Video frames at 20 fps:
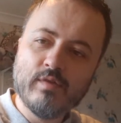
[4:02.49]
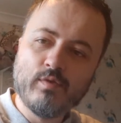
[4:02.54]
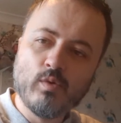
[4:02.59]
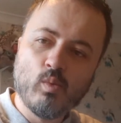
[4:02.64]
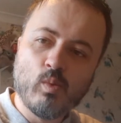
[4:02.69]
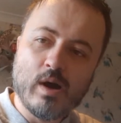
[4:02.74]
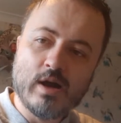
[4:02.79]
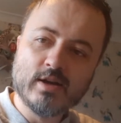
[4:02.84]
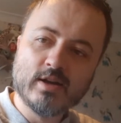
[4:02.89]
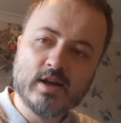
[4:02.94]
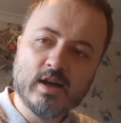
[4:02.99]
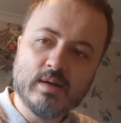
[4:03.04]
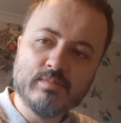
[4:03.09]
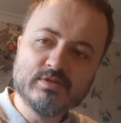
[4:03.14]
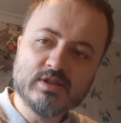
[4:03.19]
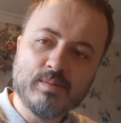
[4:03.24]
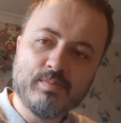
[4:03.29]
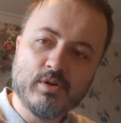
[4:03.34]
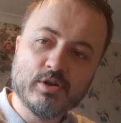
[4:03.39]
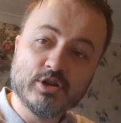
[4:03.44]
a 1 comes
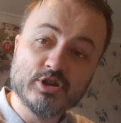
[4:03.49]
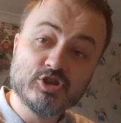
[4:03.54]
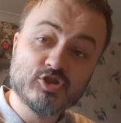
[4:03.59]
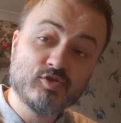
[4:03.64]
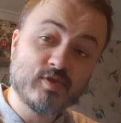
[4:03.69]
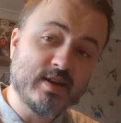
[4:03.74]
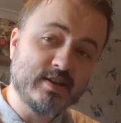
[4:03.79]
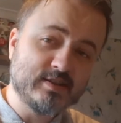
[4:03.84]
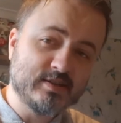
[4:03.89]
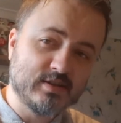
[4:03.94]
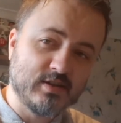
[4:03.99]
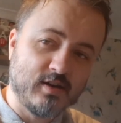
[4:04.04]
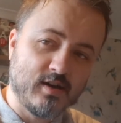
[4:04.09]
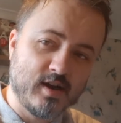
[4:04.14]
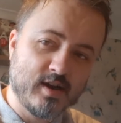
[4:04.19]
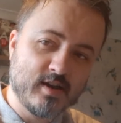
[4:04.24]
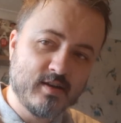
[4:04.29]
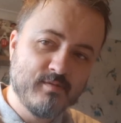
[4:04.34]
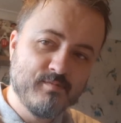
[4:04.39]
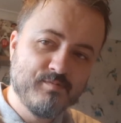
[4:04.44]
up on a stress
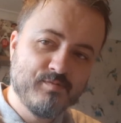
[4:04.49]
die,